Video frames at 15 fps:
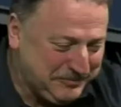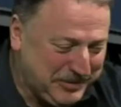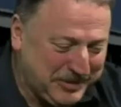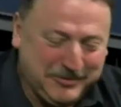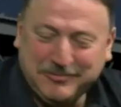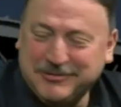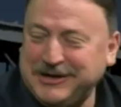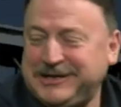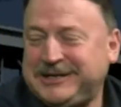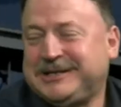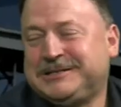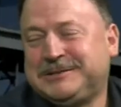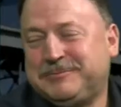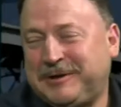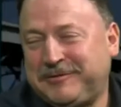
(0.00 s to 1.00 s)
poll ratings
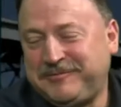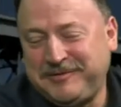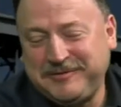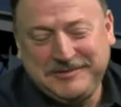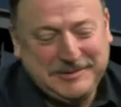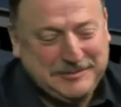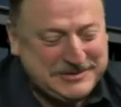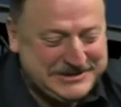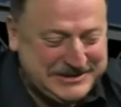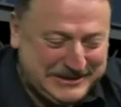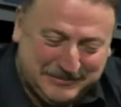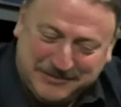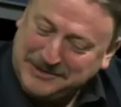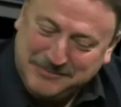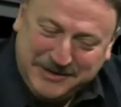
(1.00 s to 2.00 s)
above 50%
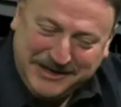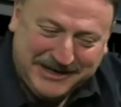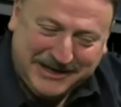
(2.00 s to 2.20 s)
by being